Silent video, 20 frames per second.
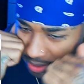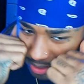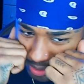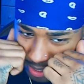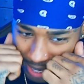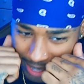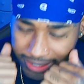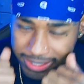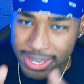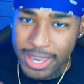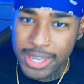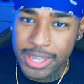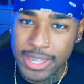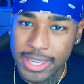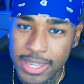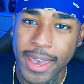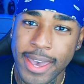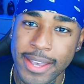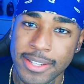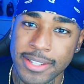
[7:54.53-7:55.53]
I kick
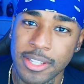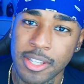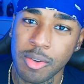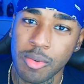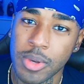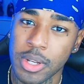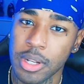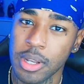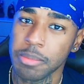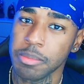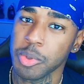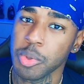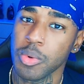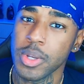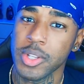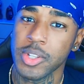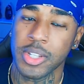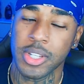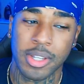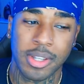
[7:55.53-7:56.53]
your ass and you end up
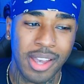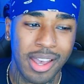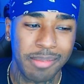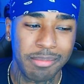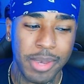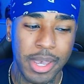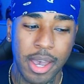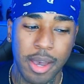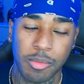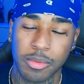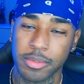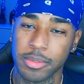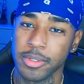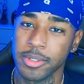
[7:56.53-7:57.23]
twitching. I mean,